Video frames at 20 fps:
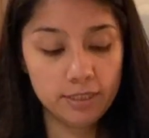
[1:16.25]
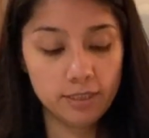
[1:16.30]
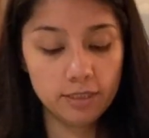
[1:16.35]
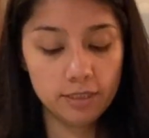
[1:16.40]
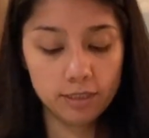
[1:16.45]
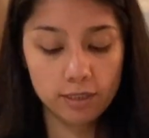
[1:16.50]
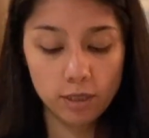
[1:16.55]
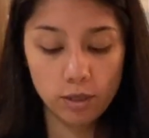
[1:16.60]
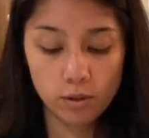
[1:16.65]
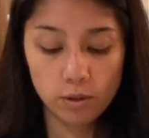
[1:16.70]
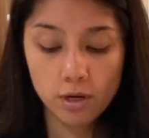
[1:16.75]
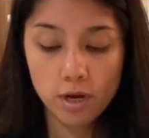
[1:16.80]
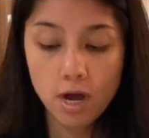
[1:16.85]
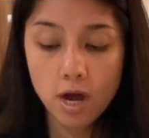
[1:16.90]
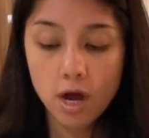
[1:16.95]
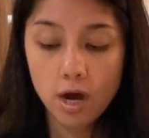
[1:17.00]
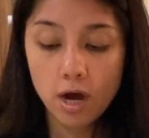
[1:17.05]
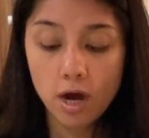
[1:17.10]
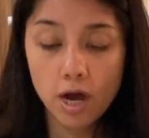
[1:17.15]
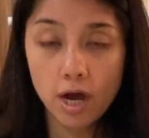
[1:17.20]
So
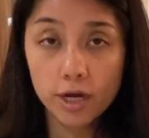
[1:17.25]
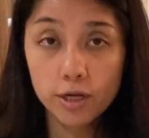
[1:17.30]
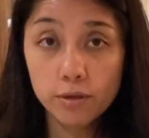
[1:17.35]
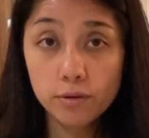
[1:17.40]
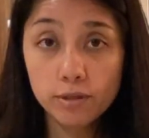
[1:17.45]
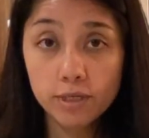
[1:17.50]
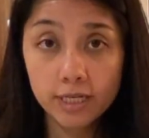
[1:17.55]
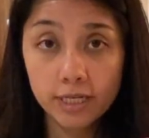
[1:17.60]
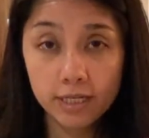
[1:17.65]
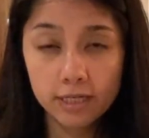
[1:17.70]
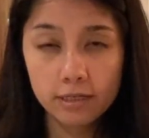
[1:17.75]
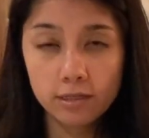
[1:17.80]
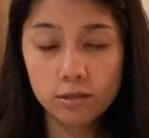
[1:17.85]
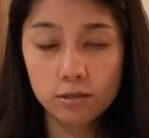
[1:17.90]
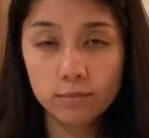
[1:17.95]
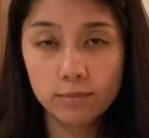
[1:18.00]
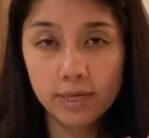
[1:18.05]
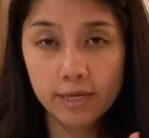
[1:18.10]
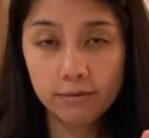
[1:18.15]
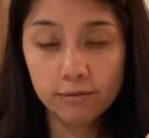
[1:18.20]
all you need
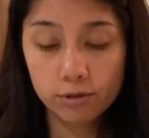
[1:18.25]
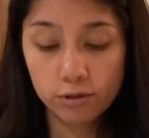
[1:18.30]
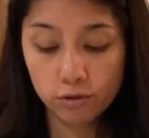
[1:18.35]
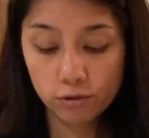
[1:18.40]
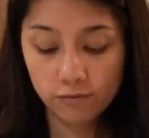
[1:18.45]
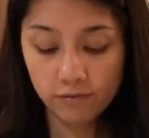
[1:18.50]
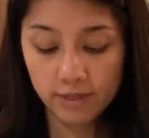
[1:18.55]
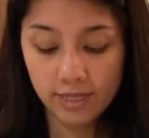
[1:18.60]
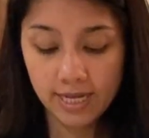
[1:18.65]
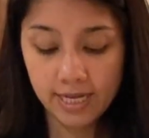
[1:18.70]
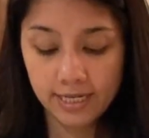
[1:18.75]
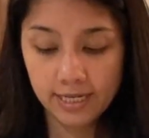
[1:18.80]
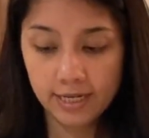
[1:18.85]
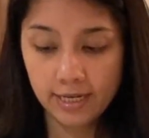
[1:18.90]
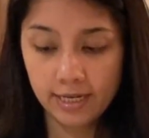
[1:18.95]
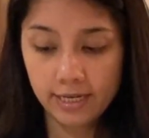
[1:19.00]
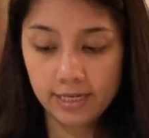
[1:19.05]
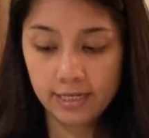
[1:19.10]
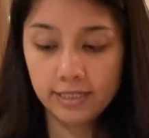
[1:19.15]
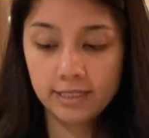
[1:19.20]
to make Rejuvalec
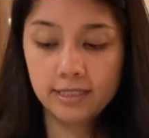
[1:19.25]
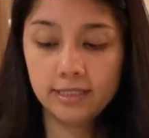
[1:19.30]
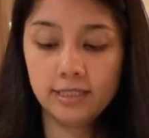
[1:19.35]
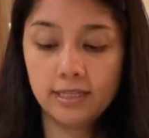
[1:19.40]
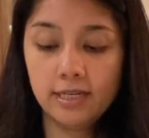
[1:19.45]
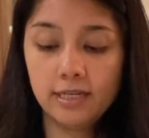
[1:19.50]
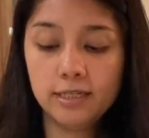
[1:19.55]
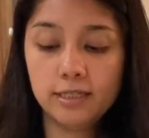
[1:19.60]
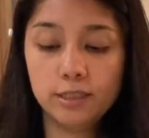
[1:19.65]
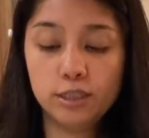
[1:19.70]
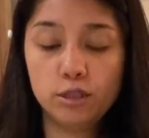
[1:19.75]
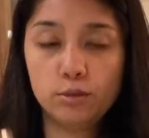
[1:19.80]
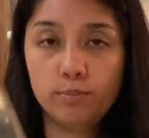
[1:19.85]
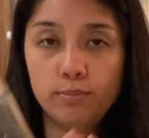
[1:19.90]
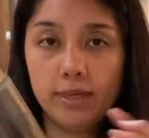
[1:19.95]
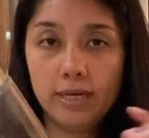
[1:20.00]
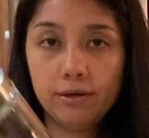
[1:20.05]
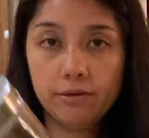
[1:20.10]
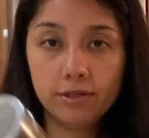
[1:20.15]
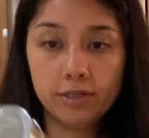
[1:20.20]
is a
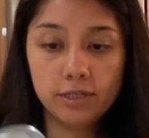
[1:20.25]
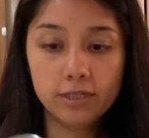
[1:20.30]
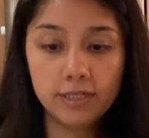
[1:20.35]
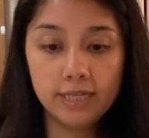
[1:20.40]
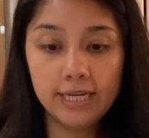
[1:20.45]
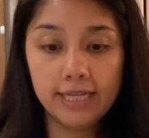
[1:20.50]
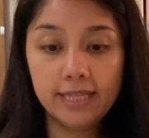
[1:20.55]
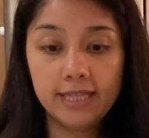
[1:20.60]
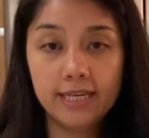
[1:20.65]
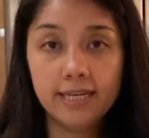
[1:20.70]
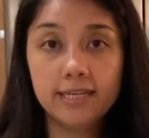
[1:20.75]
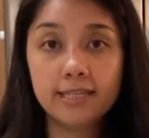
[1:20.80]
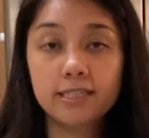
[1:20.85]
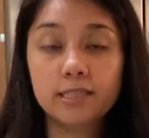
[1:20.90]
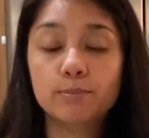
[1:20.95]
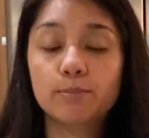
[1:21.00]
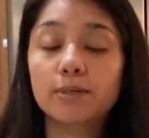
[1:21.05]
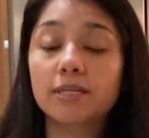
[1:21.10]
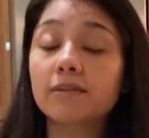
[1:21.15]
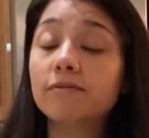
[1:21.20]
sprouter like
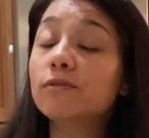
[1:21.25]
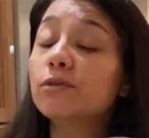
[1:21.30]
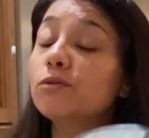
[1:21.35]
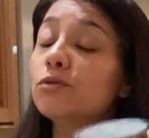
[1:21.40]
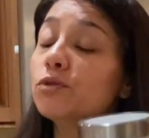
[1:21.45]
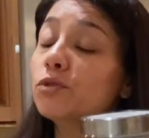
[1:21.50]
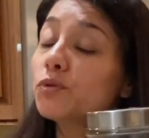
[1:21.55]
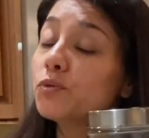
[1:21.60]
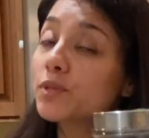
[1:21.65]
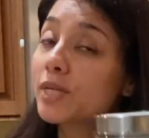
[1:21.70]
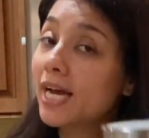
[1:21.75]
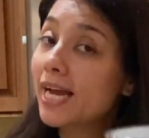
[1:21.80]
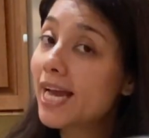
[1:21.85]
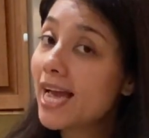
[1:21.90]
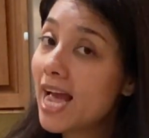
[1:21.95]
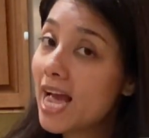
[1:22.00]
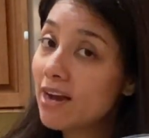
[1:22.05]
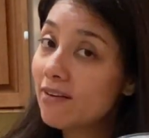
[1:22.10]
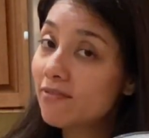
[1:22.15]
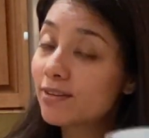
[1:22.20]
this, but if you do not
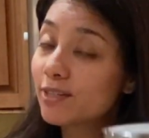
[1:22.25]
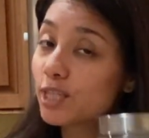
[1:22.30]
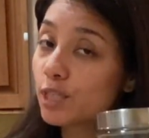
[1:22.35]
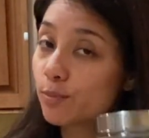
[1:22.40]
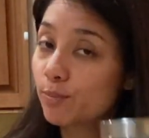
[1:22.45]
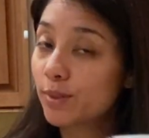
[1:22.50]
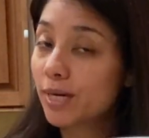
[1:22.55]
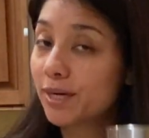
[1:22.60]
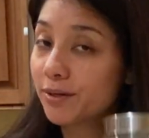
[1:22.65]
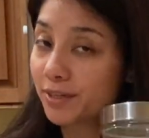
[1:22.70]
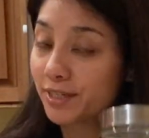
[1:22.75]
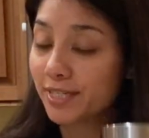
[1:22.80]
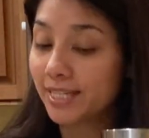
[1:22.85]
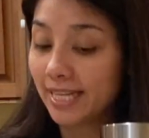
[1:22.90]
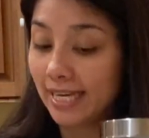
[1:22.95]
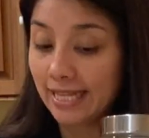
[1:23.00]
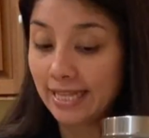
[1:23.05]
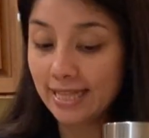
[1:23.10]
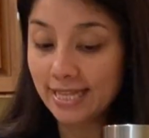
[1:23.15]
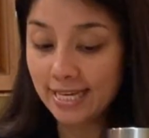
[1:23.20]
have a sprouter
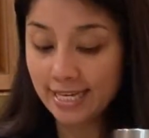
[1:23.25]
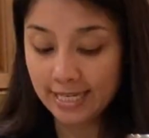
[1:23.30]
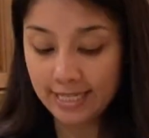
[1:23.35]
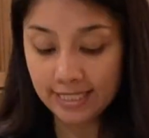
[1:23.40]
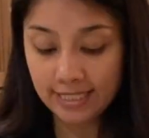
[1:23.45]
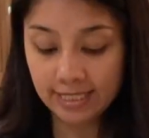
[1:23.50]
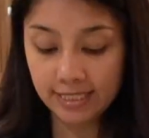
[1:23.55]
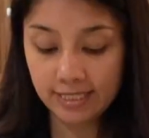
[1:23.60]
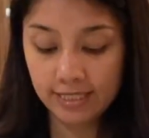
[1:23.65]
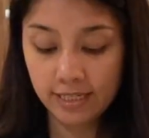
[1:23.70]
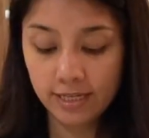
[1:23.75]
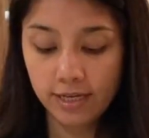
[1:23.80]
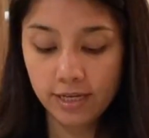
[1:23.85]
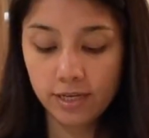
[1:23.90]
like this,